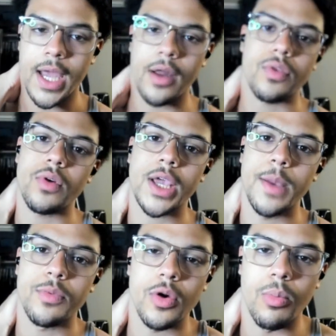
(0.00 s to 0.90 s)
And I sort of
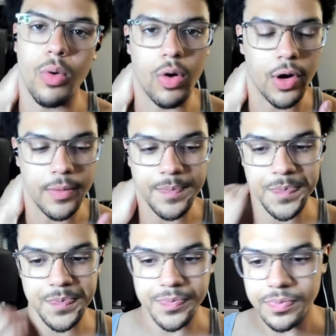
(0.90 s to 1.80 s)
came to a more
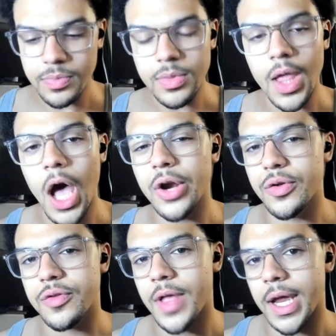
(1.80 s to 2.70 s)

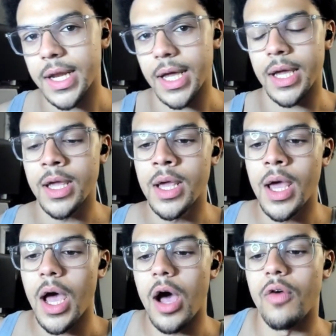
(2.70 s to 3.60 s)
understanding
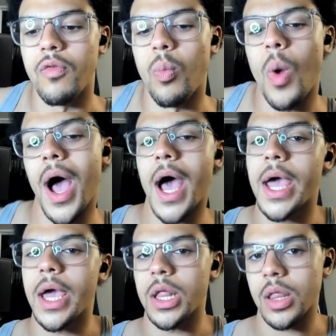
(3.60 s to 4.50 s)
of
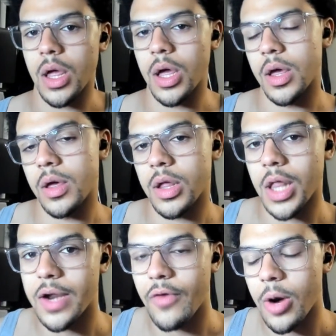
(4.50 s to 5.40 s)
why a, uh, a
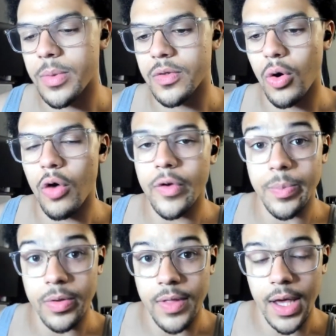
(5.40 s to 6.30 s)
lot of armies are
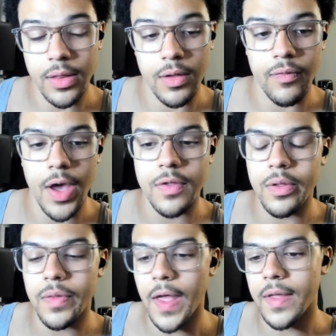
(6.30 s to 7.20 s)
overprotective. I
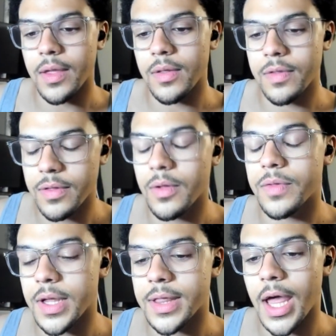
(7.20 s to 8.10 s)
still that still
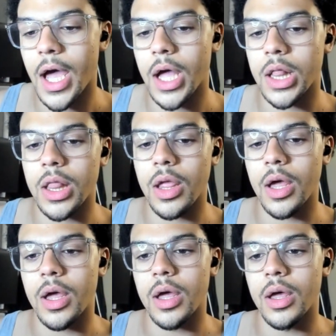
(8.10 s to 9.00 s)
think that a,
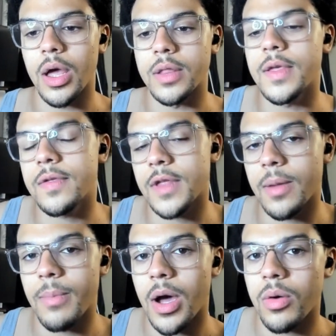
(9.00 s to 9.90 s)
uh, a decent
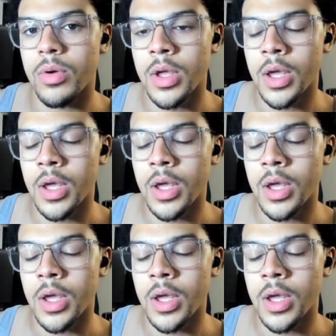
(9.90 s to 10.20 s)
amount